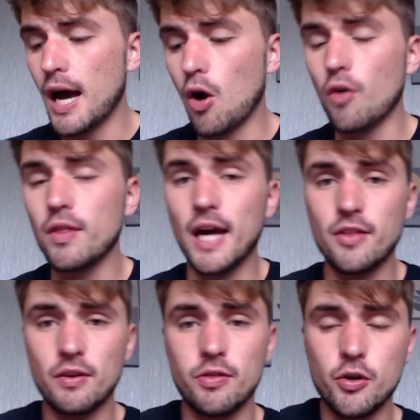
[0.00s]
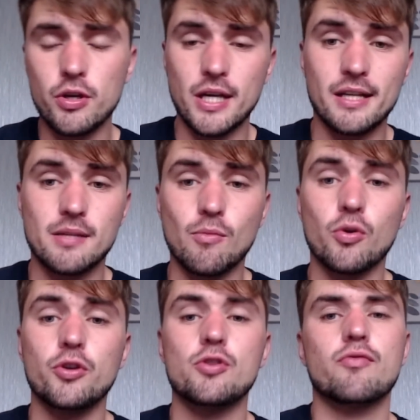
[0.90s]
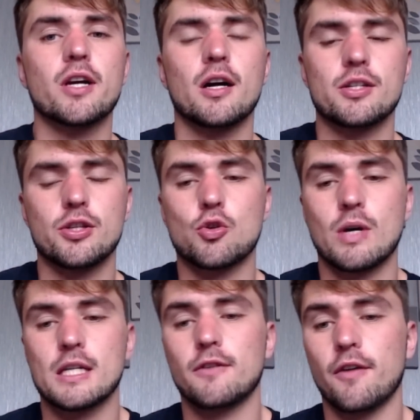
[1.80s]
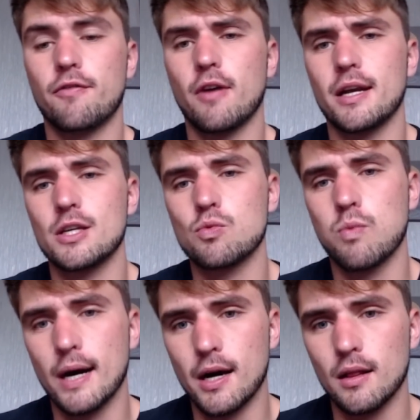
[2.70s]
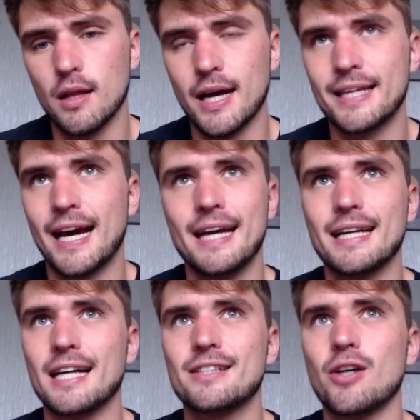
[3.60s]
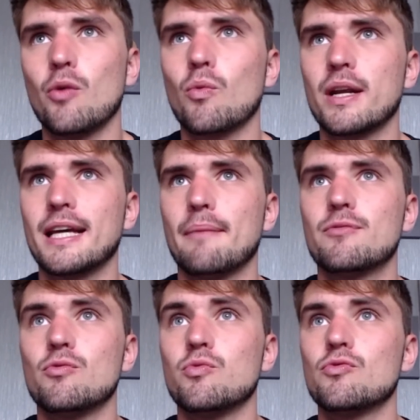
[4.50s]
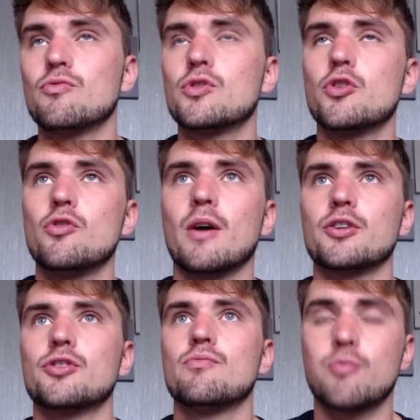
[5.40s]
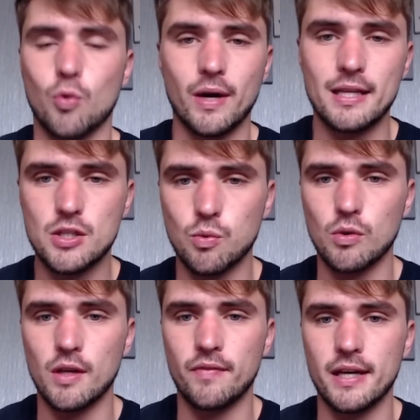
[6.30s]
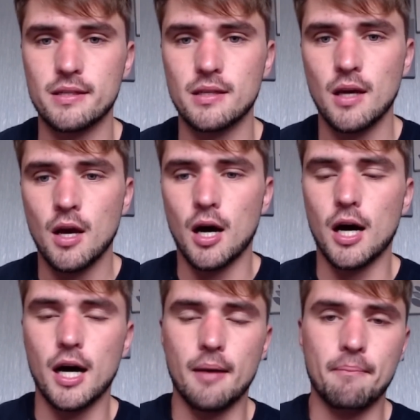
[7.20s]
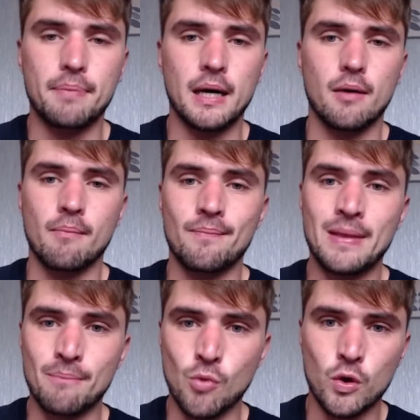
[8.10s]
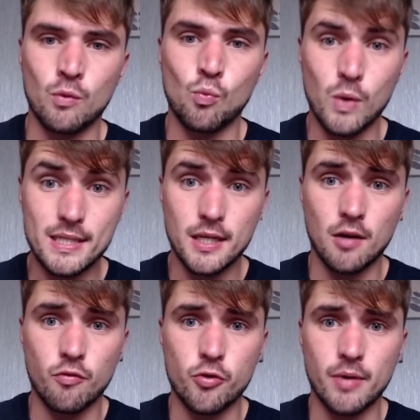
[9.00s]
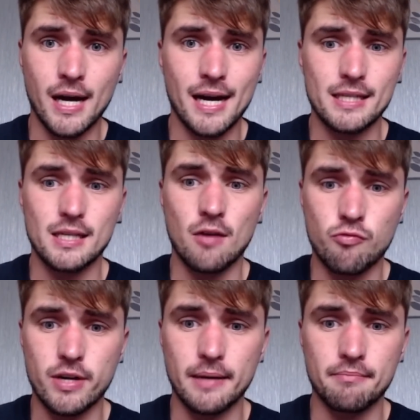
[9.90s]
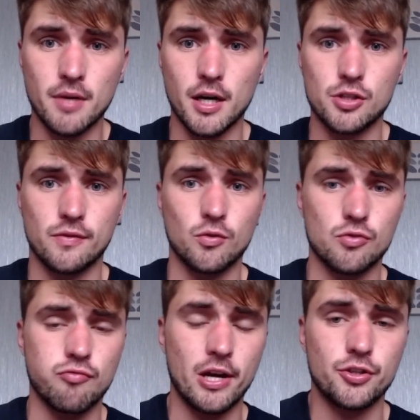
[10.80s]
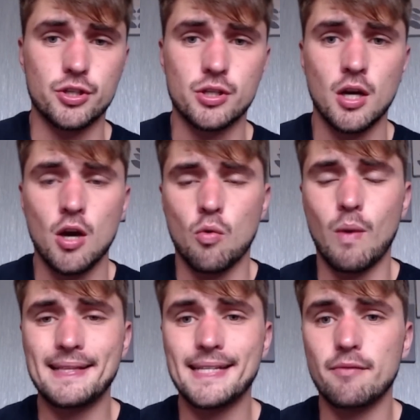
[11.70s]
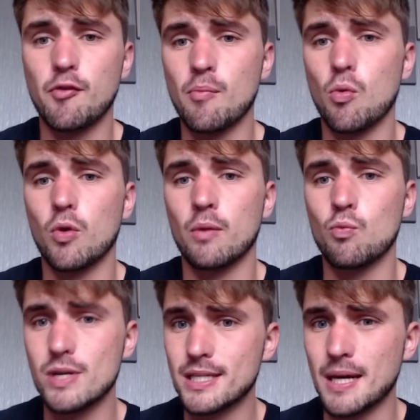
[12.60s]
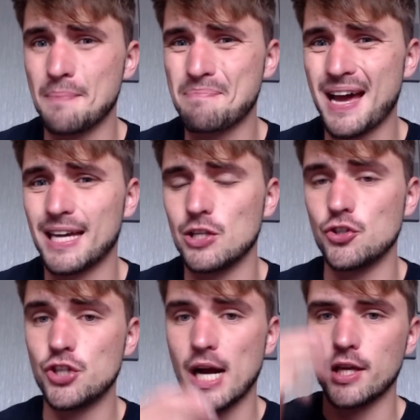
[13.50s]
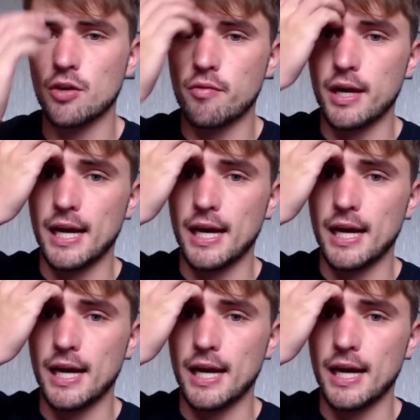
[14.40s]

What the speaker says: On the other news, some more news regards to the transfer front as well. Again, I don't want to get too much brought into all of this, but the Morgan Whittaker rumour has re-emerged. Of course, Rangers went in for Morgan Whittaker back in January.